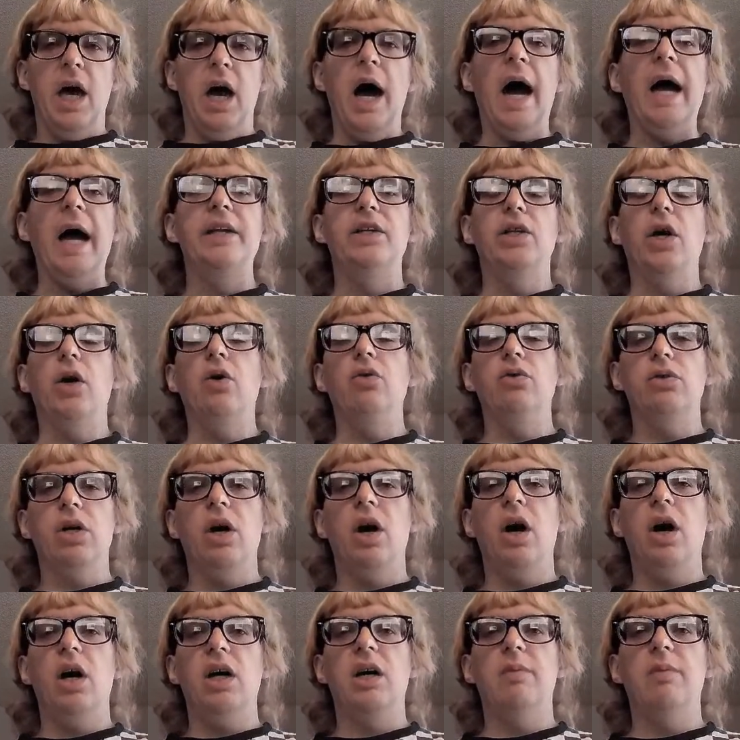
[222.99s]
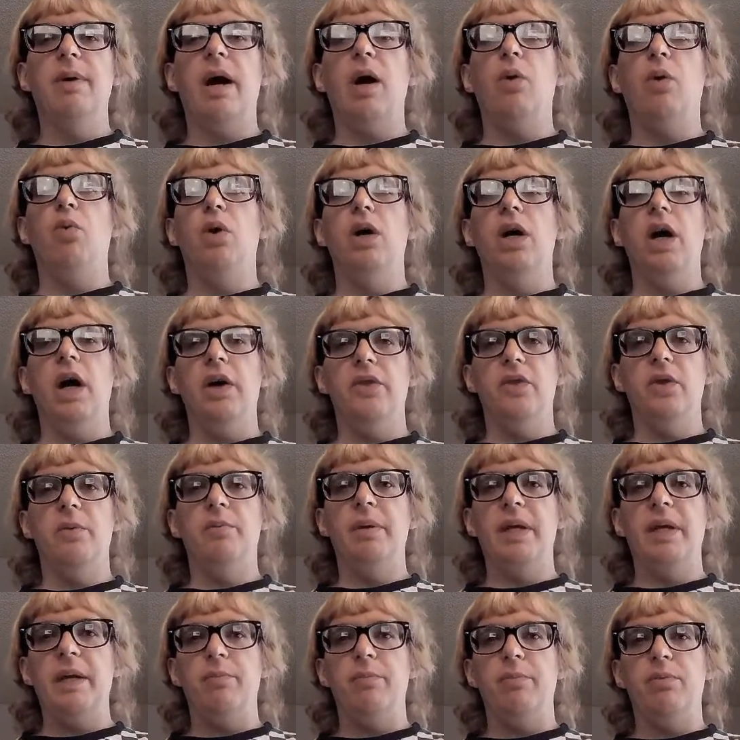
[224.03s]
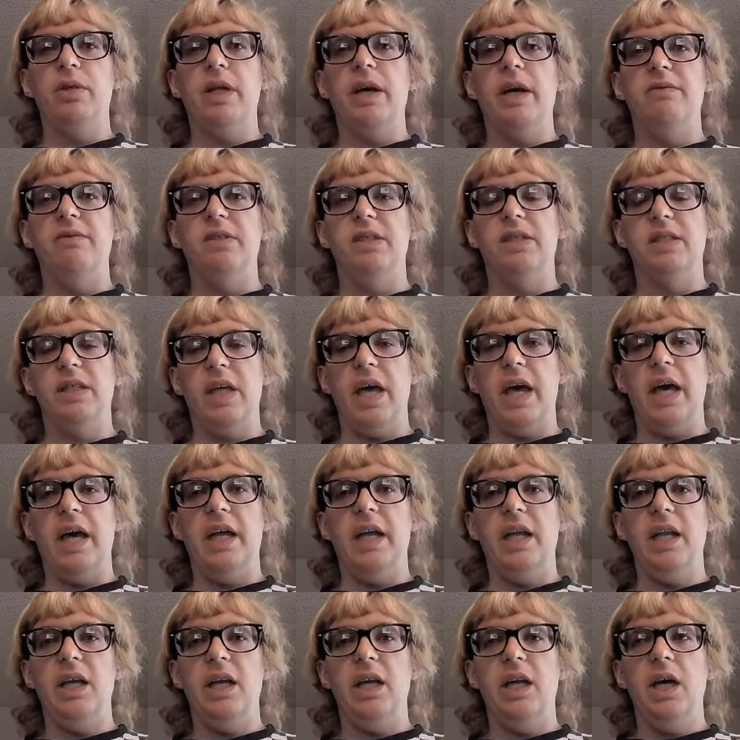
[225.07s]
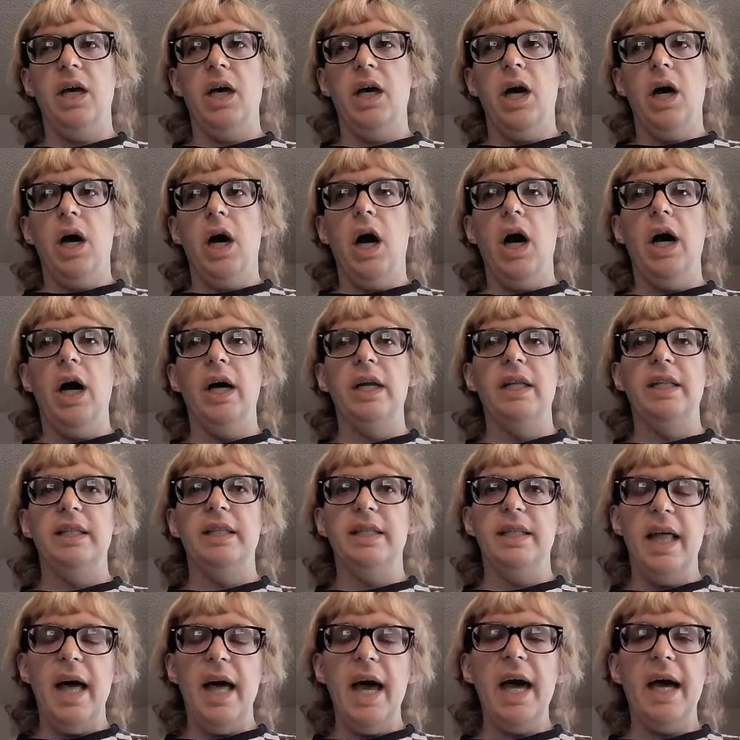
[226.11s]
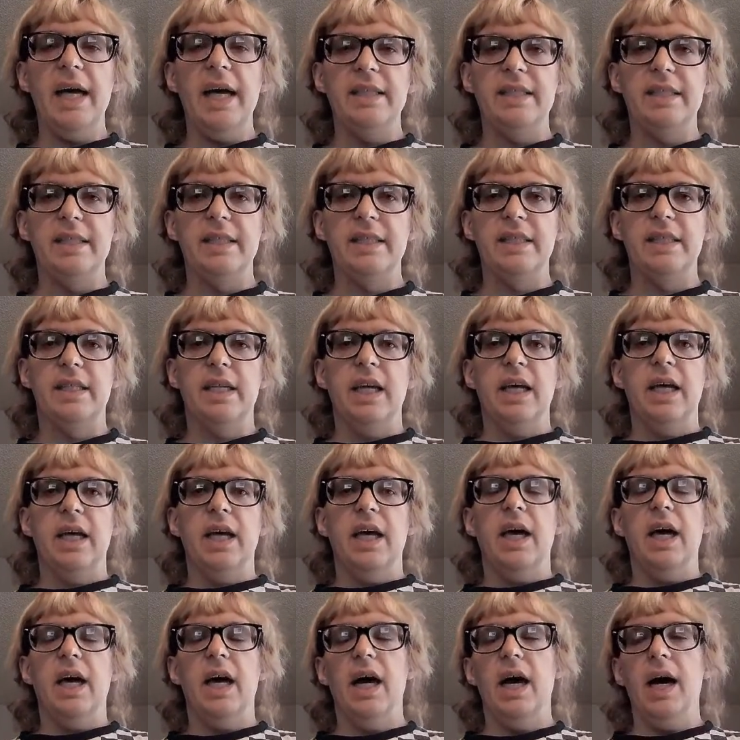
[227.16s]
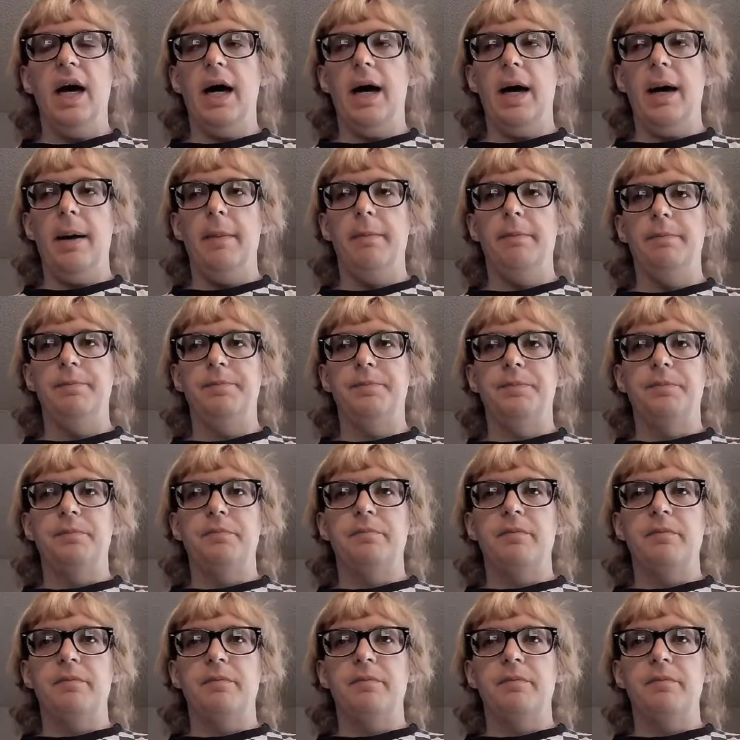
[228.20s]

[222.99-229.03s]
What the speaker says: I don't talk about what other people have said unless I'm